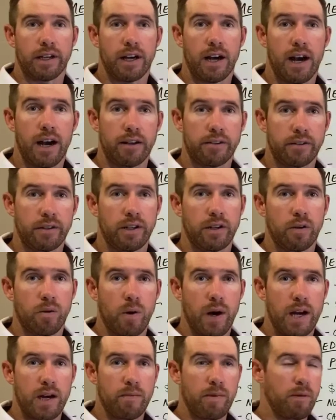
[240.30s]
cost you
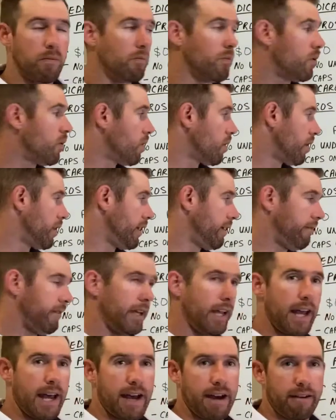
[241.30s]
quite a bit more if
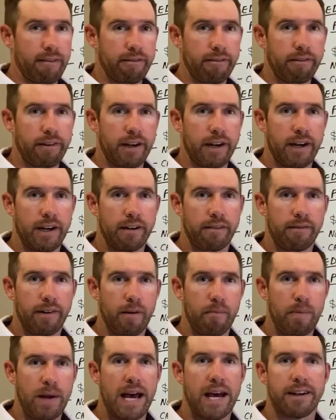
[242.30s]
you have
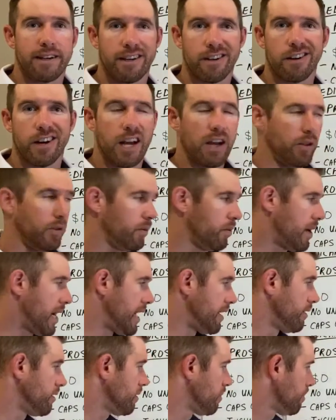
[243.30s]
a bad year
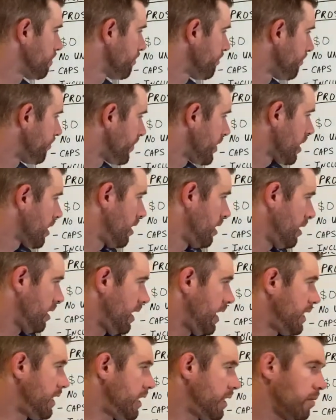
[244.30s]
health-wise.
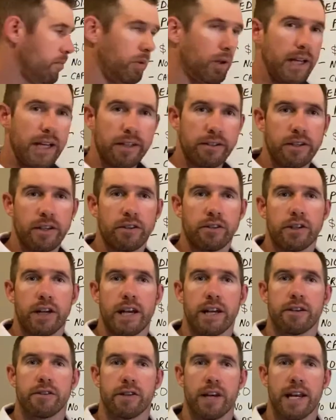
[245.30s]
And then the plans can
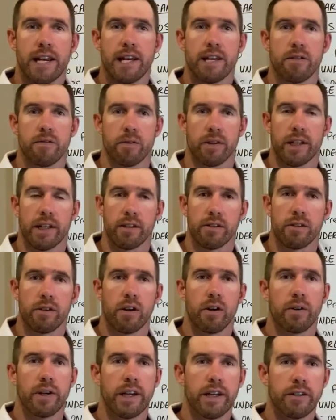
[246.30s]
change annually.
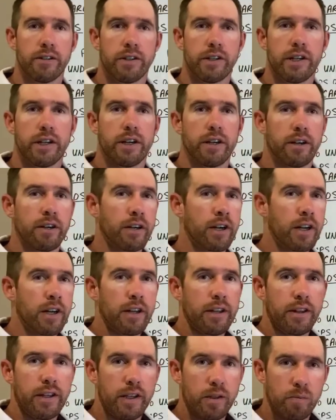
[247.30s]
So each year,
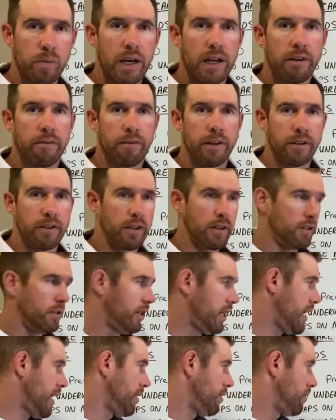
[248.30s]
these benefits can
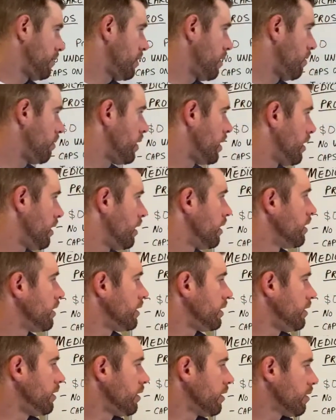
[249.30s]
change. So
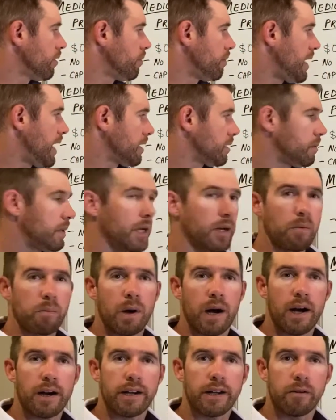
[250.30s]
your max amount of
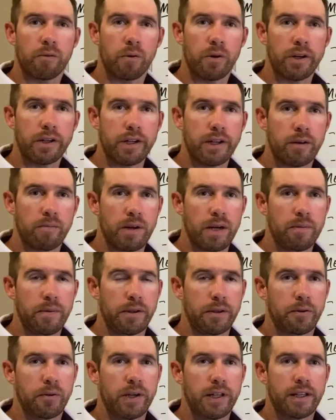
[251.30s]
pocket one year might
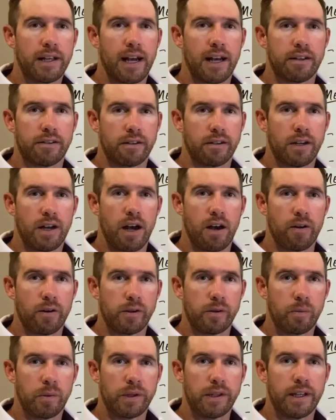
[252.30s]
be
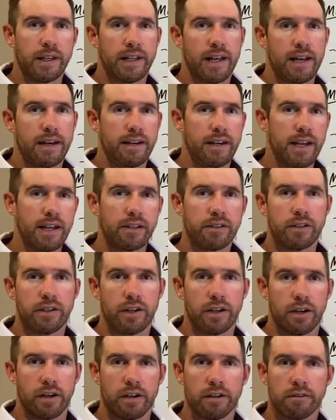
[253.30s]
$3,000, but then that next
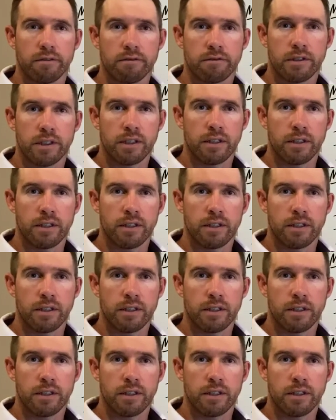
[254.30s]
year,